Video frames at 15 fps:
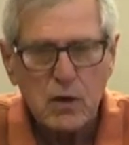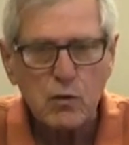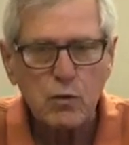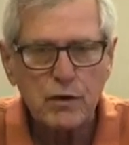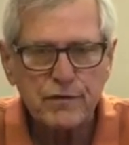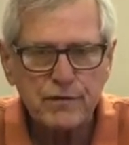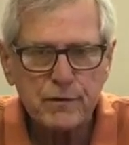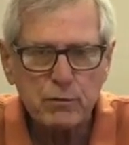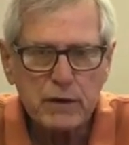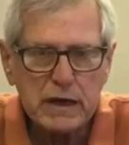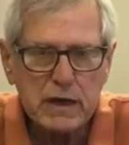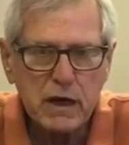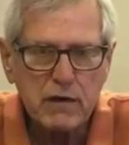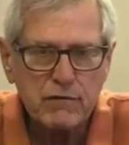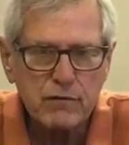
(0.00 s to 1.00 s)
with the
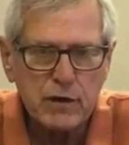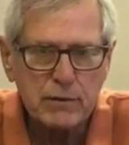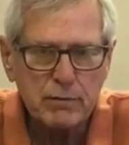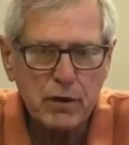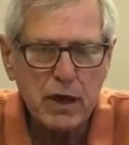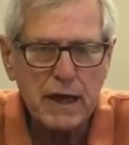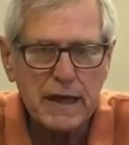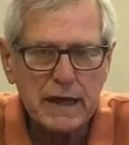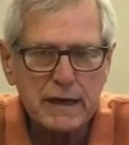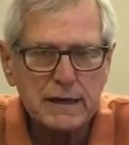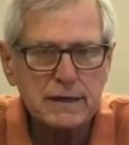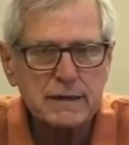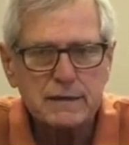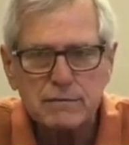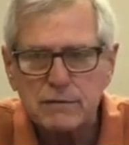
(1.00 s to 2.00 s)
recovery plan,
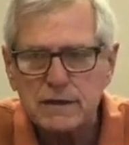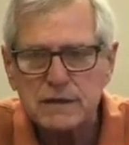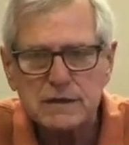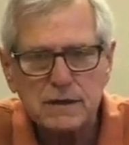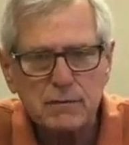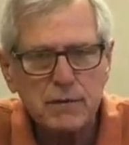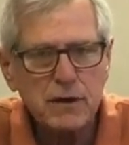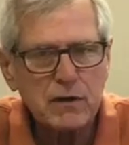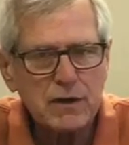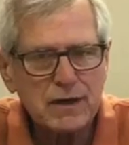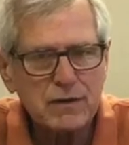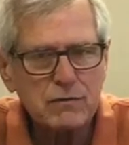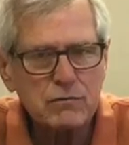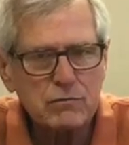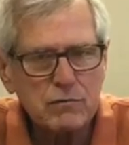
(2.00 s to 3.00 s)
what is it,
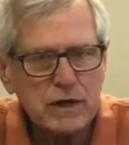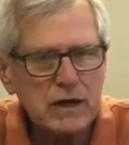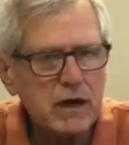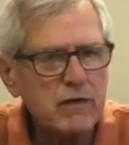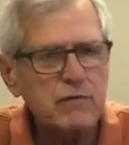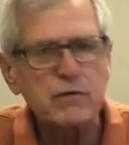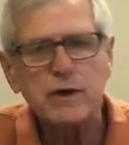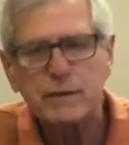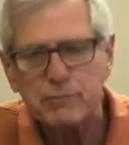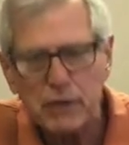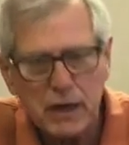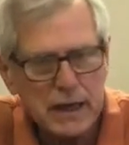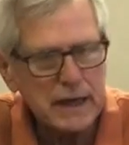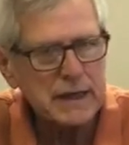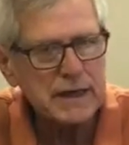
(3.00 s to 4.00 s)
American Recovery
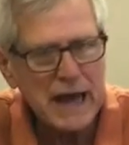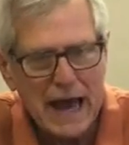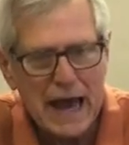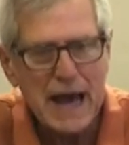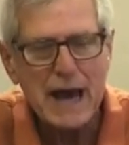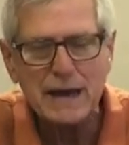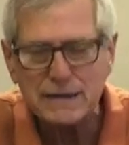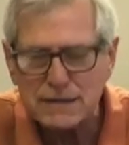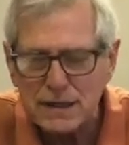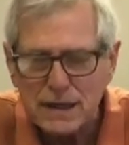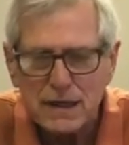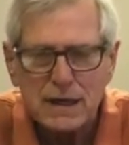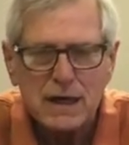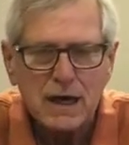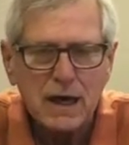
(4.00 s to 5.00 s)
Plan Act,
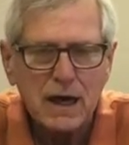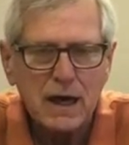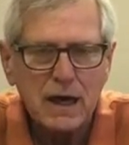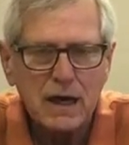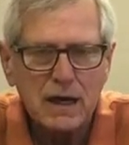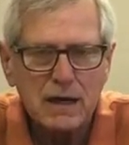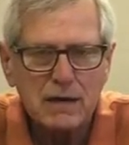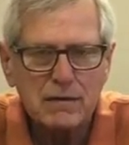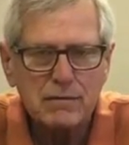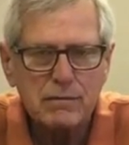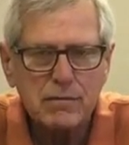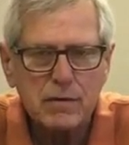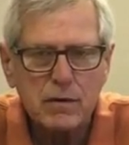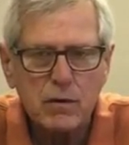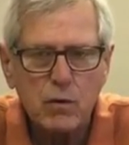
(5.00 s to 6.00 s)

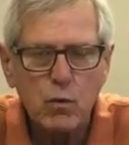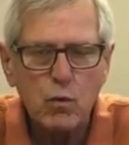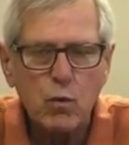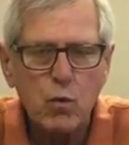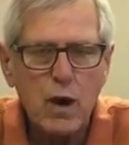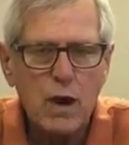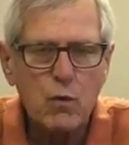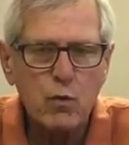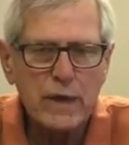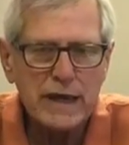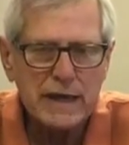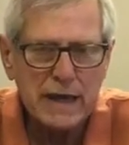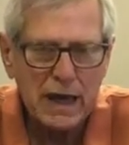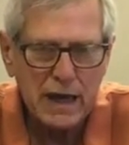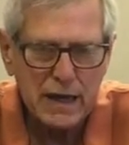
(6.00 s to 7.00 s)
while we
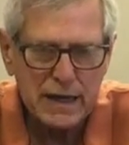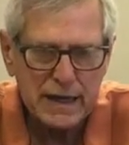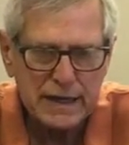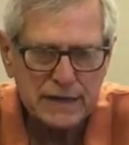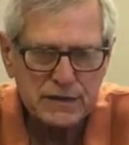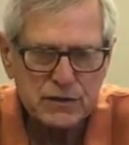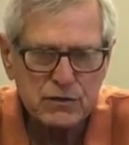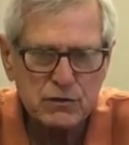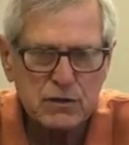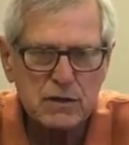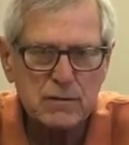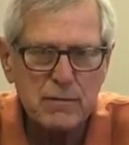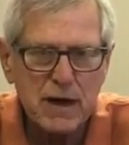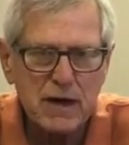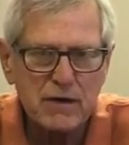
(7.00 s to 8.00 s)
got a certain
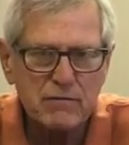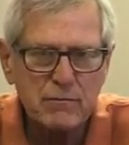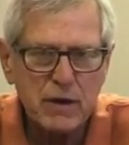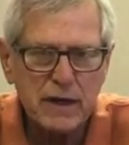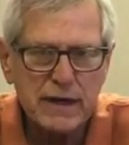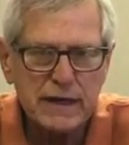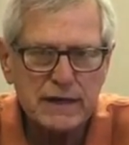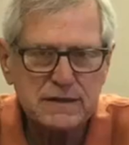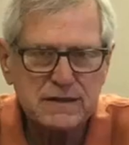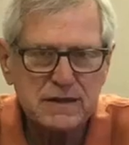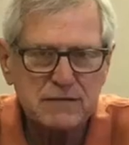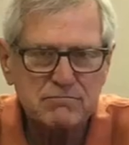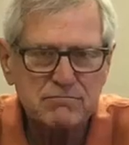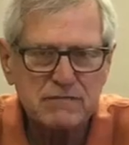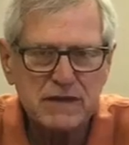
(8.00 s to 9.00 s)
amount of money as
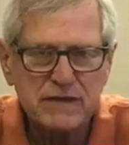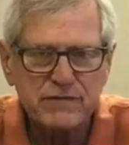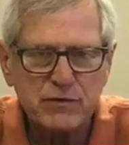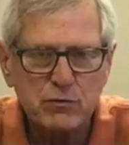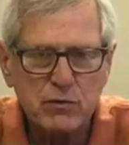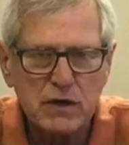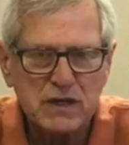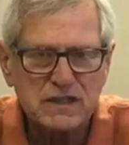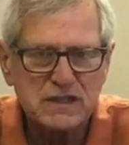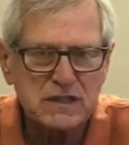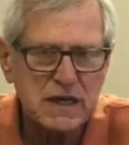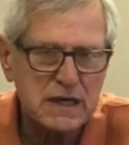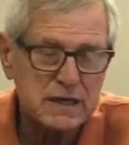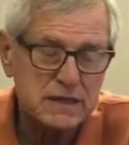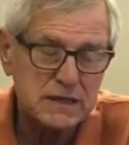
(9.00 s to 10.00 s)
a, if you will, a
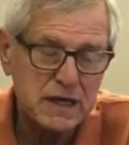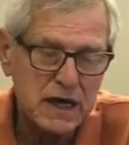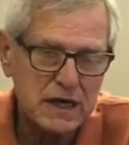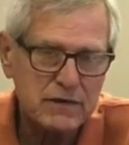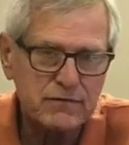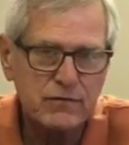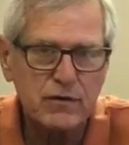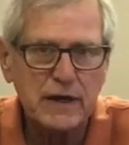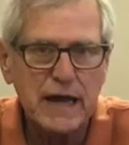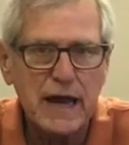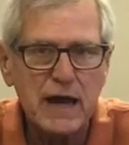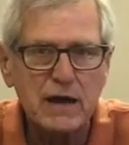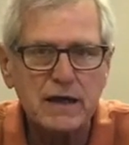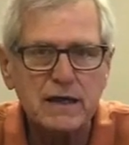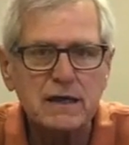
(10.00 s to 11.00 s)
set aside for
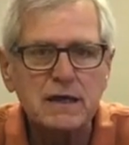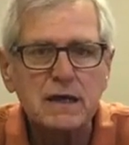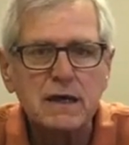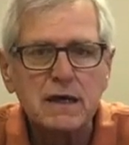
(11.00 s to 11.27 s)
Galleon,